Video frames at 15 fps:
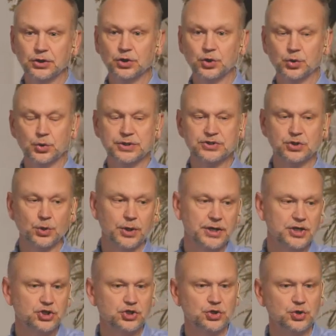who is going
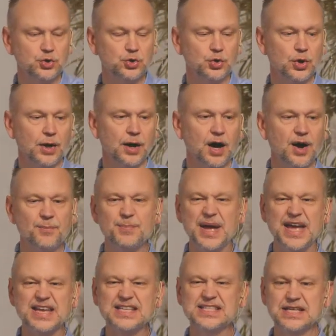to do
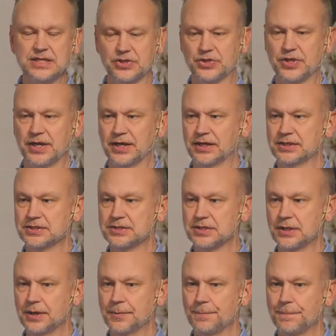amazing things
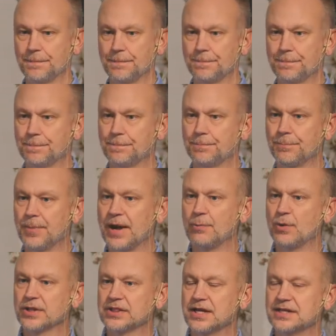by
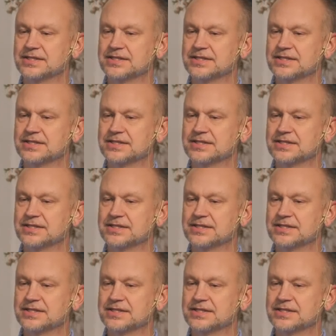what they